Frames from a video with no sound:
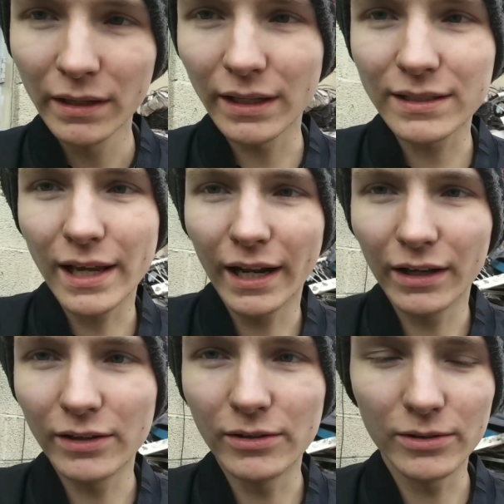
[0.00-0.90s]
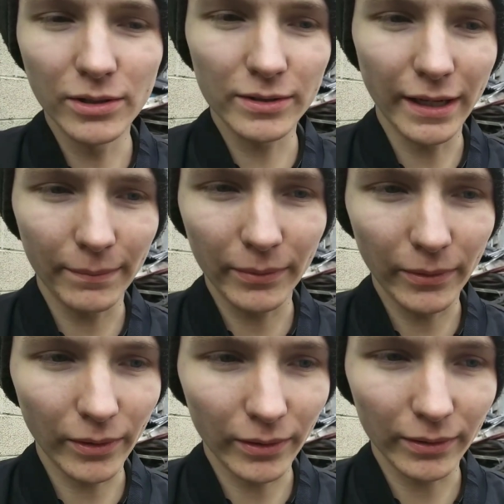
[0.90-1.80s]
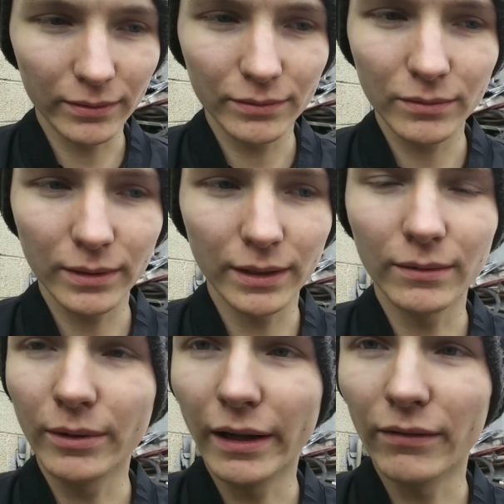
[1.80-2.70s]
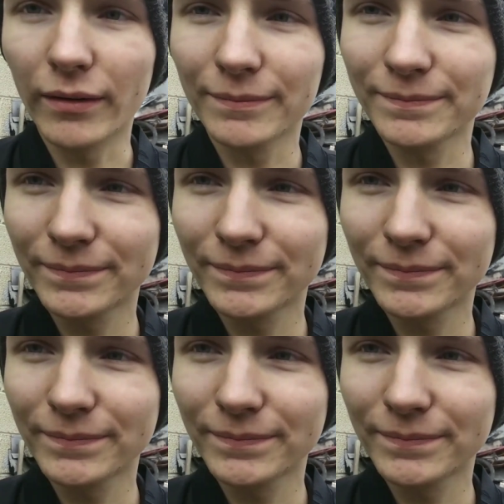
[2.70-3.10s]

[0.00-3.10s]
that's kind of how you do two-step or whatever.